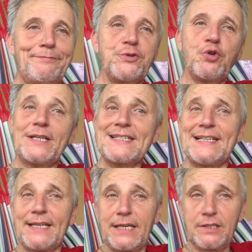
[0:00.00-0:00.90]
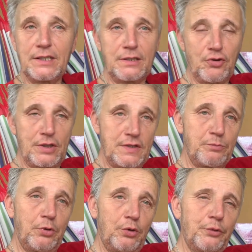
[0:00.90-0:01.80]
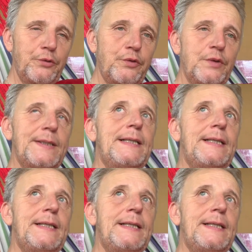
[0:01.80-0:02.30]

translate and transpose